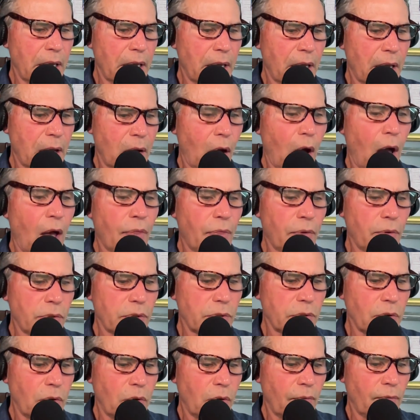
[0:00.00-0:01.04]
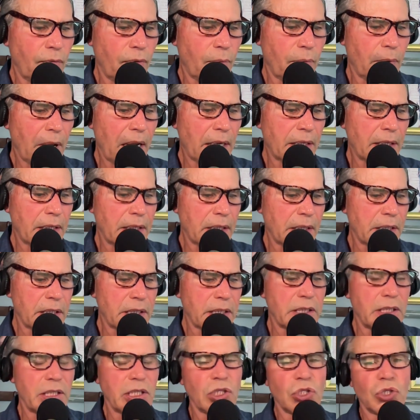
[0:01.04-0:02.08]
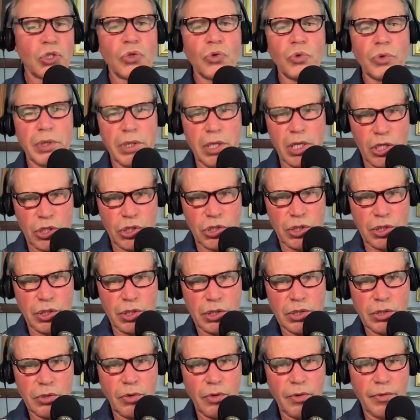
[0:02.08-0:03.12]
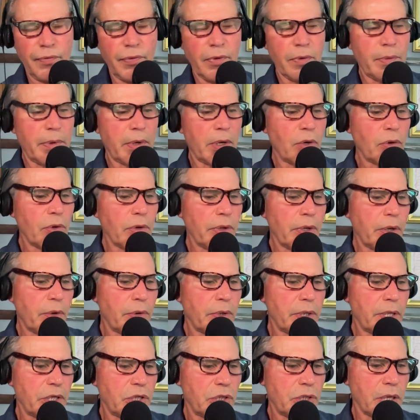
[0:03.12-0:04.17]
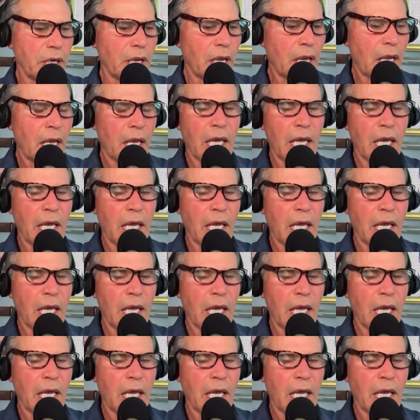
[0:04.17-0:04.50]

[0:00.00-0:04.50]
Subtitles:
author's note from 1962 edition, so from an earlier edition.